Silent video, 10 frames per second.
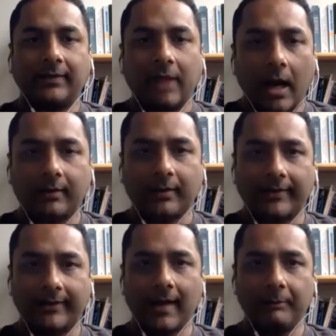dark
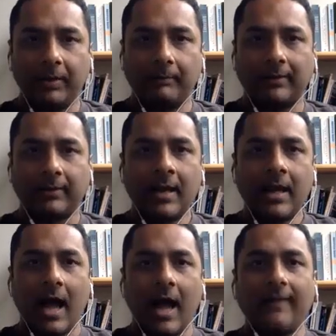example, but
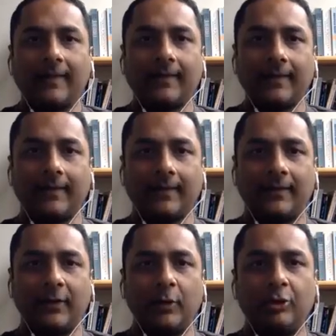
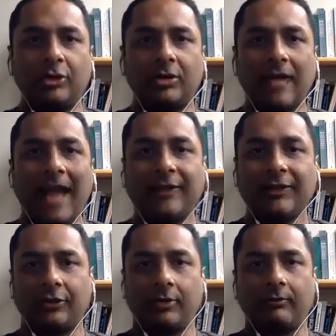ISIS's huge
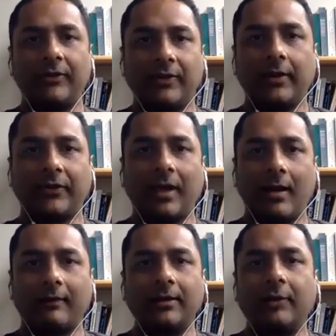cash reserves
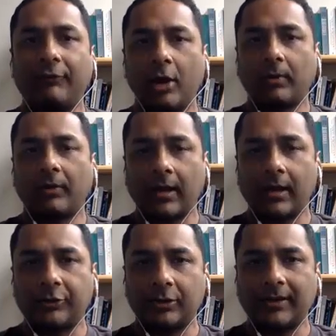are in the form of
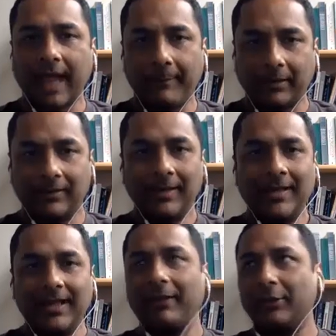cultural capital,
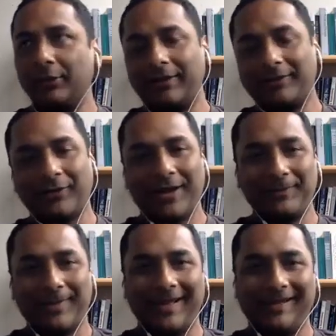even though they're trying to
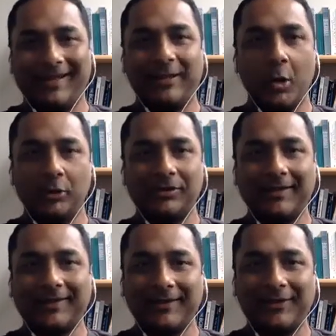be like gold
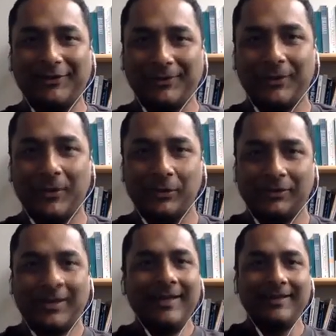nuts and issue
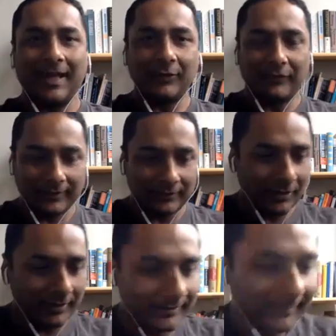gold caliphate
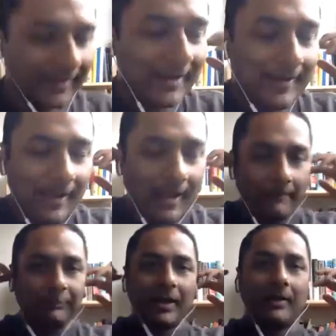coins.
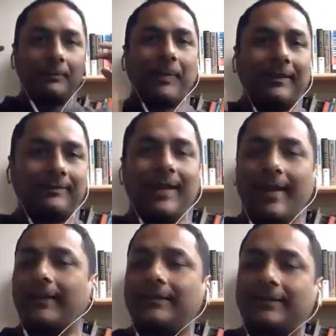But
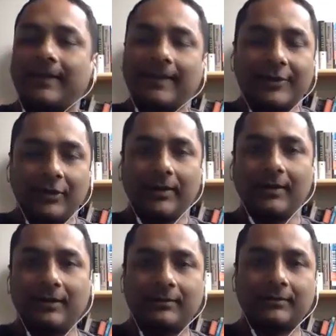this
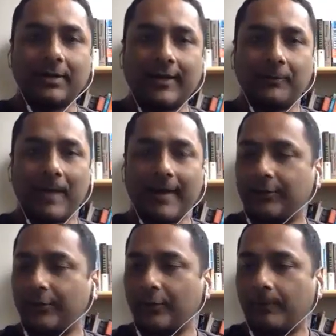actually connects back
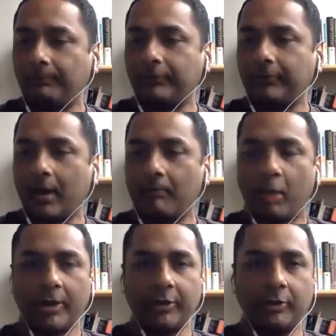to
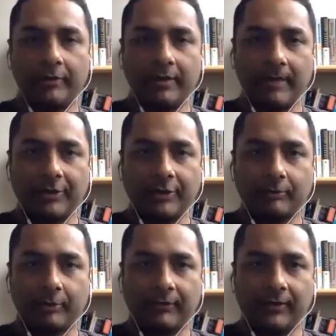Boyd, who we
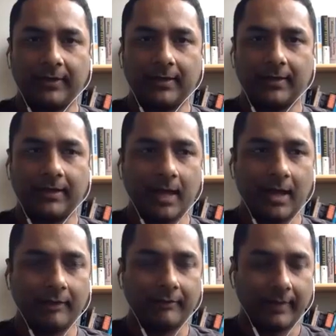mentioned briefly early
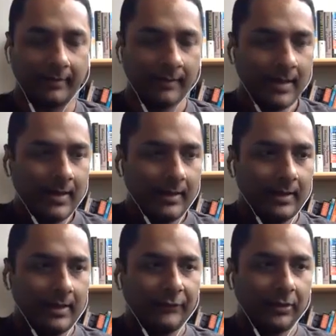on, where
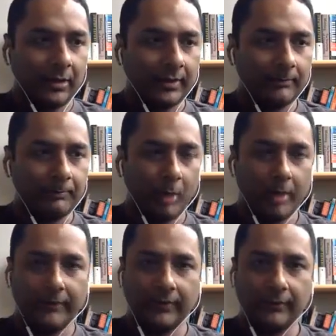if you look at
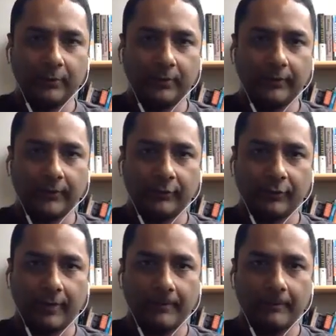Boyd's influences
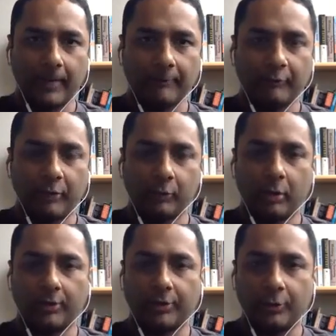from World
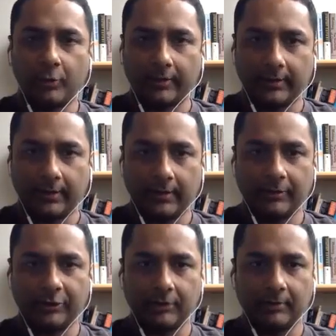War II and the
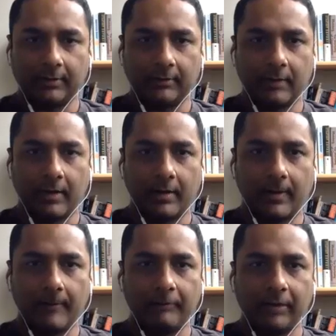German
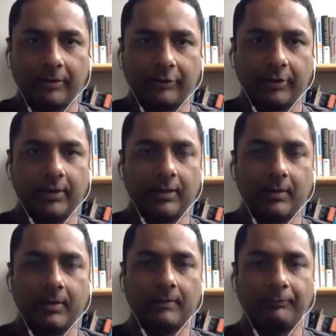military
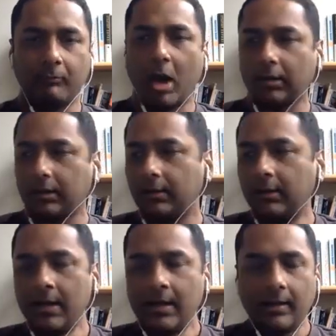model,
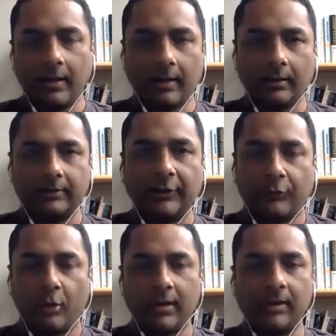there's
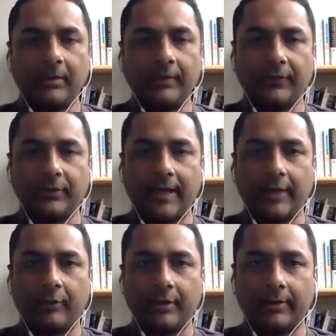4 elements to
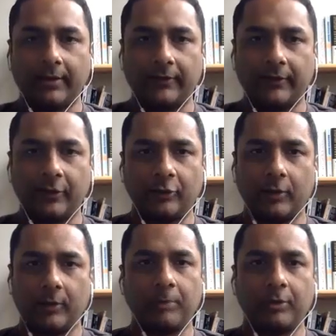that, right? There's
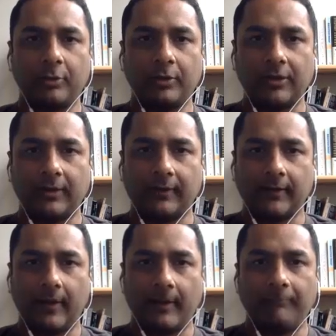Schwerpunkt, which is
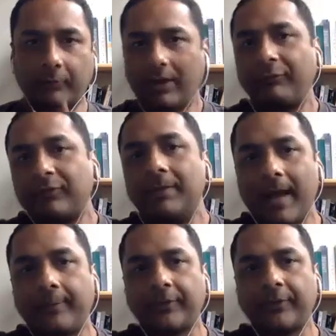roughly
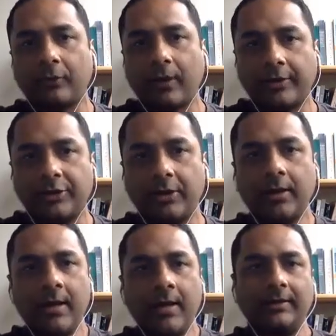maps to strategy.
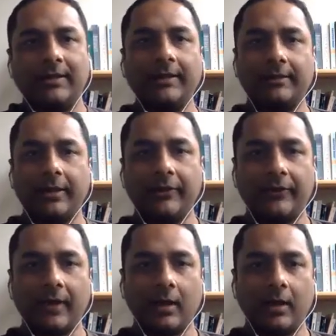Then
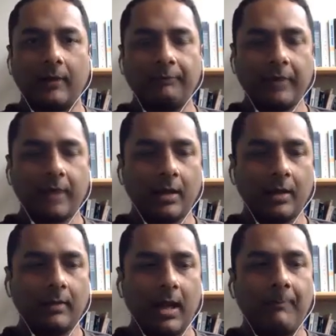there's a
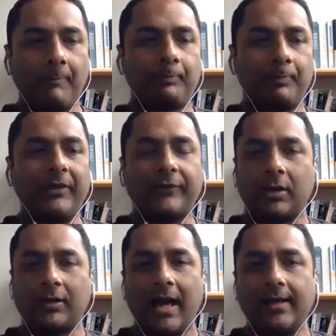piece
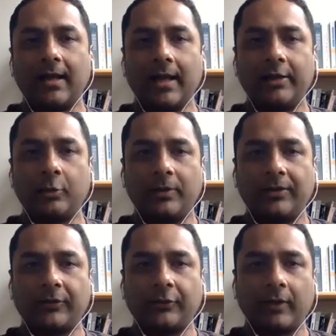called Einheit, which
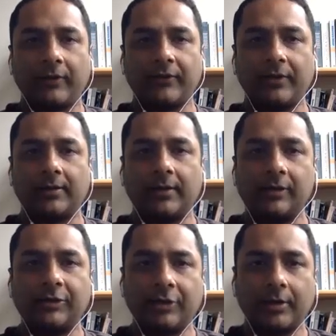is trust and
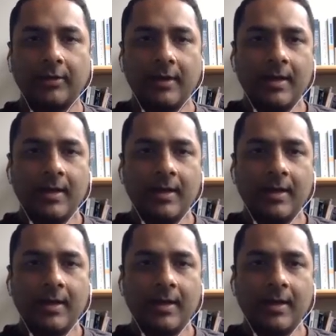culture.